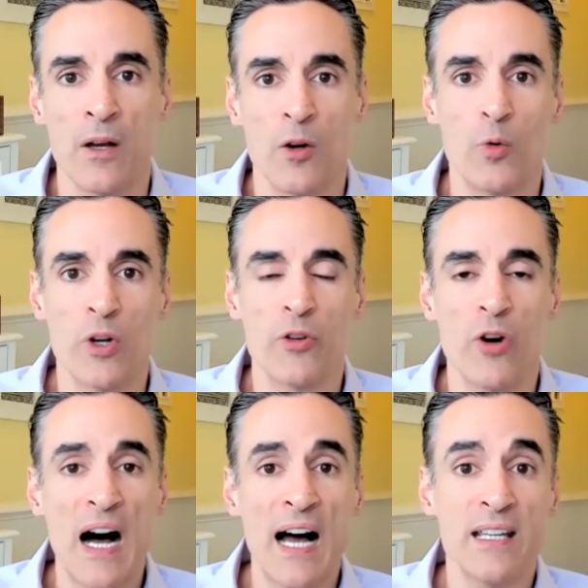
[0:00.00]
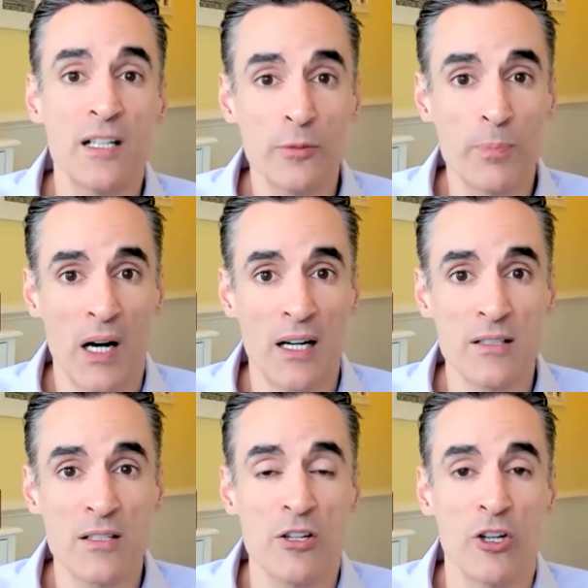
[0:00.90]
with your high yield
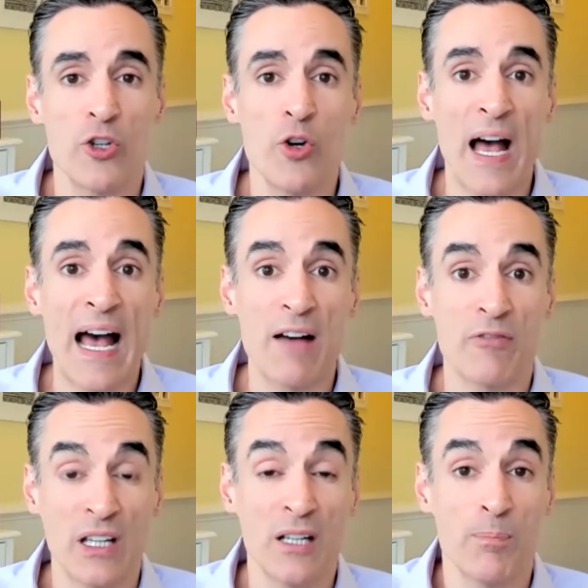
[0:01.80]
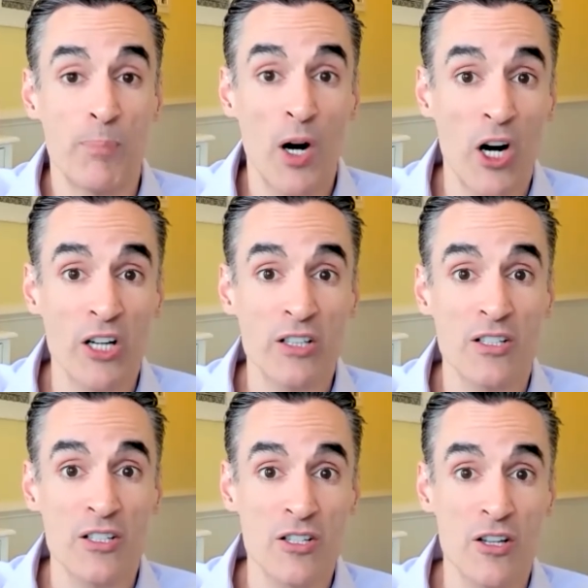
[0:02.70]
bonds, you have in part
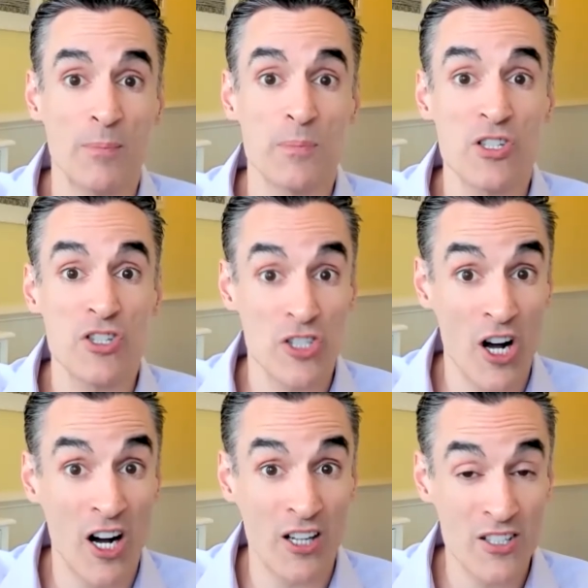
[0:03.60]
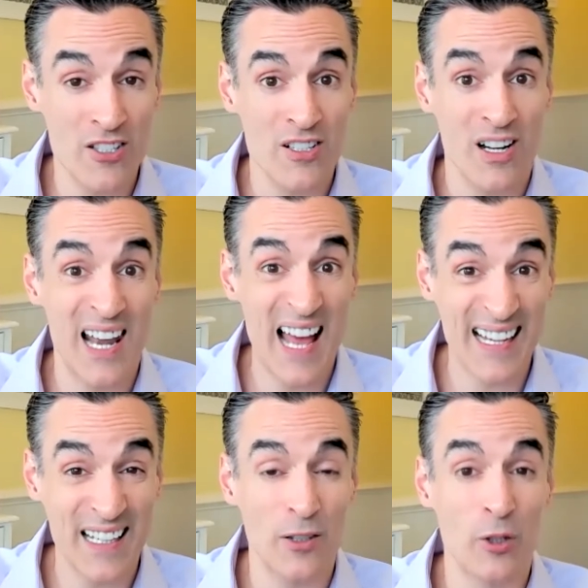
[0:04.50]
some stocks
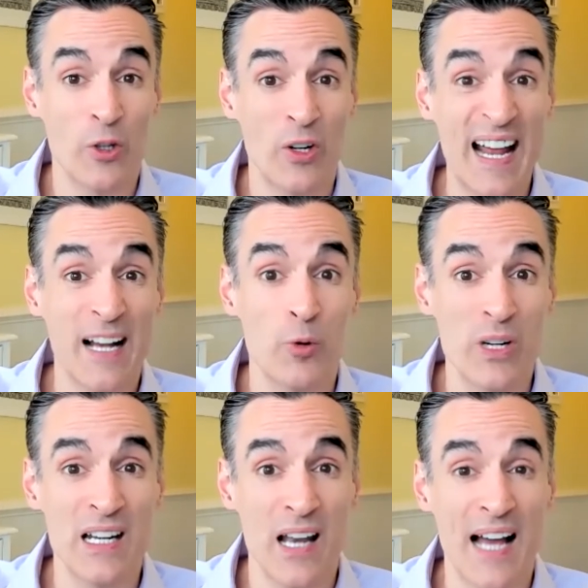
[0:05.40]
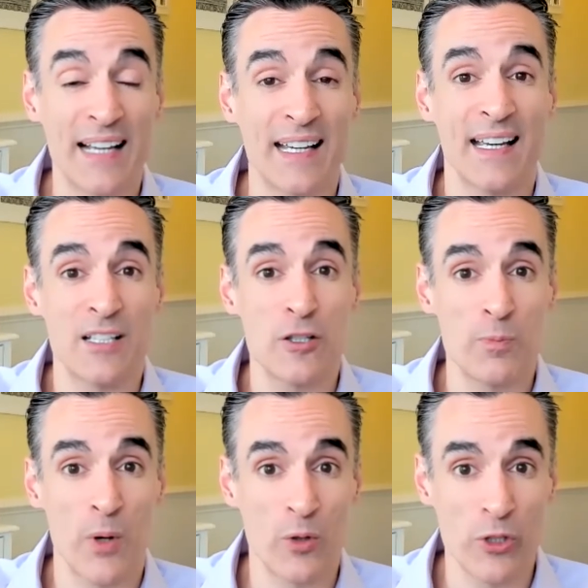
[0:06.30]
like or equity like
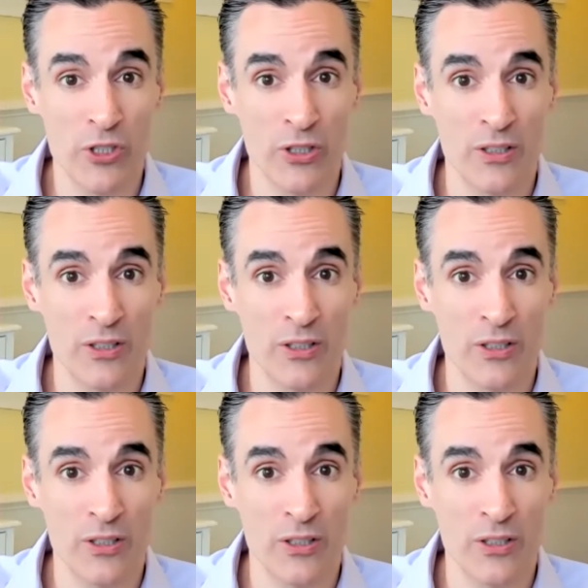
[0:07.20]
exposure.